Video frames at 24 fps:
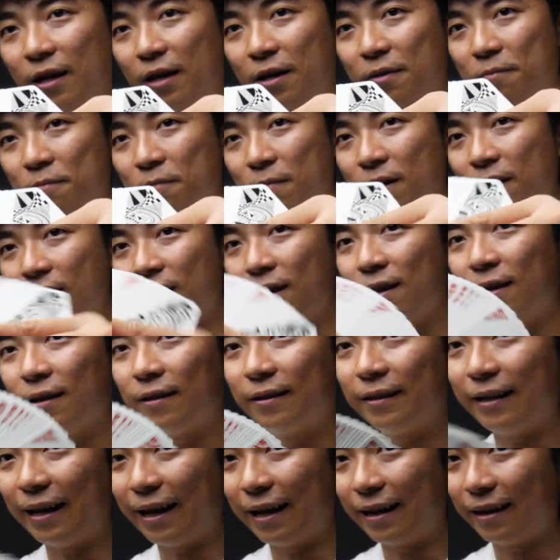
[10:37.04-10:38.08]
time
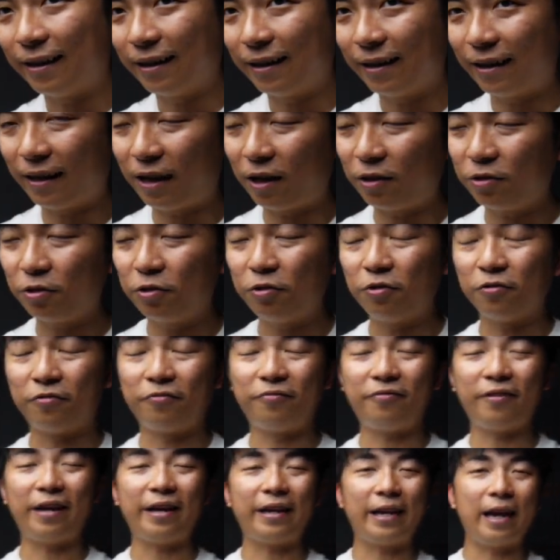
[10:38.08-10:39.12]
that allowed you to
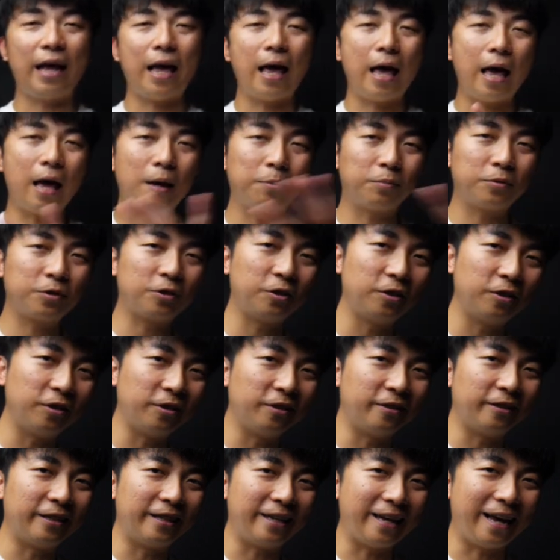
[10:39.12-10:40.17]
fan
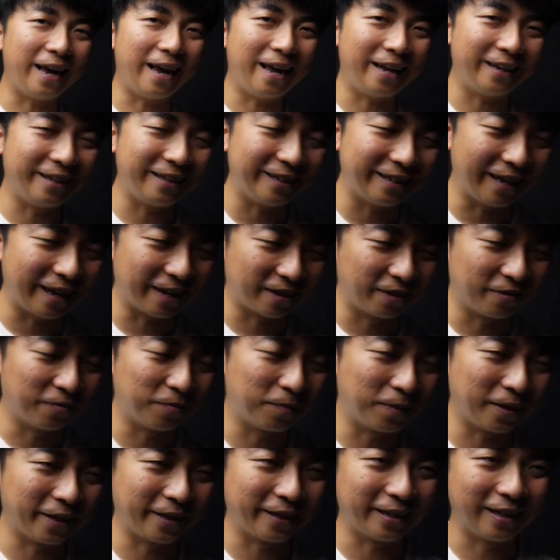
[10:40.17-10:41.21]
absolutely any deck of
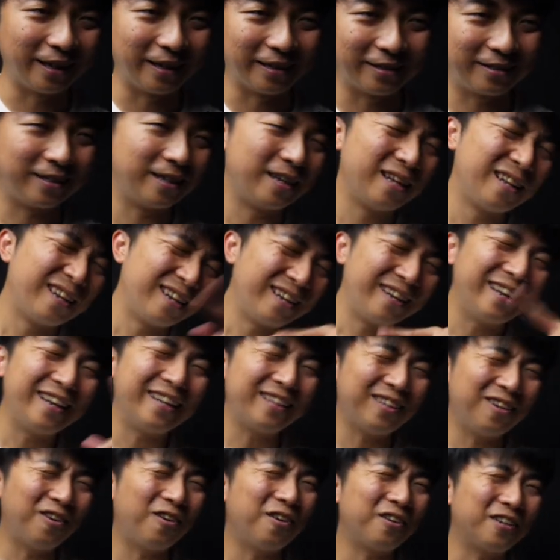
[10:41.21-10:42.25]
playing cards.
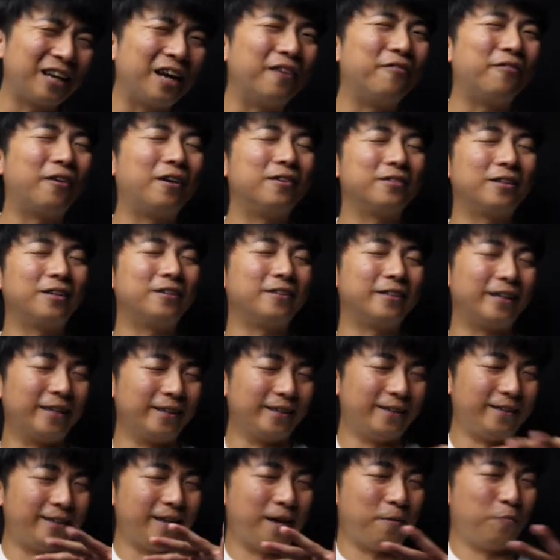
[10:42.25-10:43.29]
Later on, I found out that
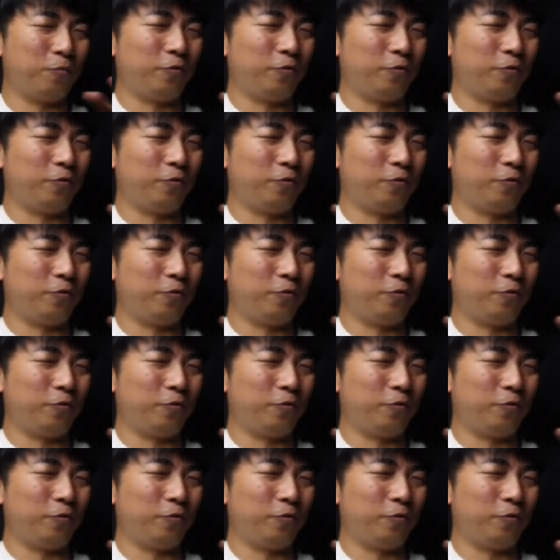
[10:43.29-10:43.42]
that